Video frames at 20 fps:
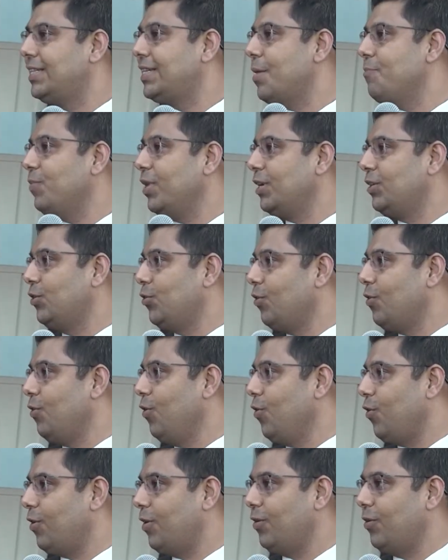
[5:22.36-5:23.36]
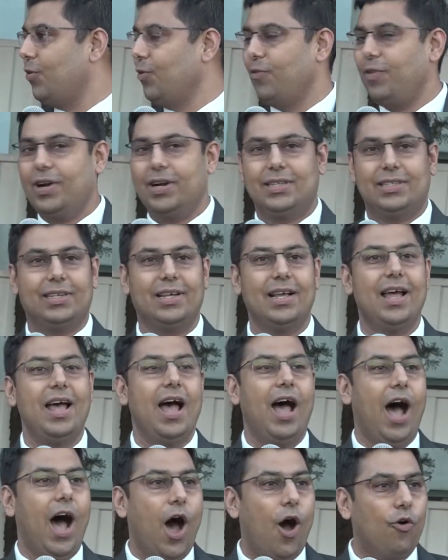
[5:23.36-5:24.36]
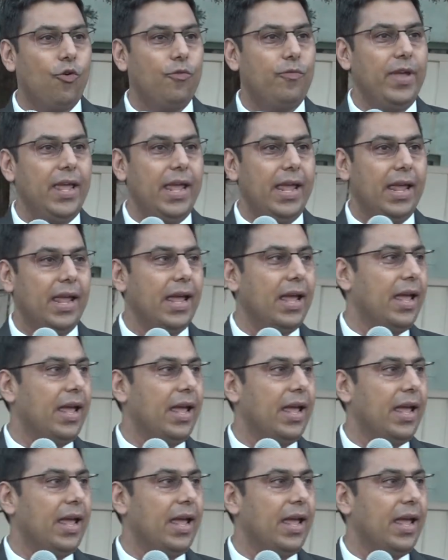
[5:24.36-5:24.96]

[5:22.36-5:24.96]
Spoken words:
chambers should look towards how we,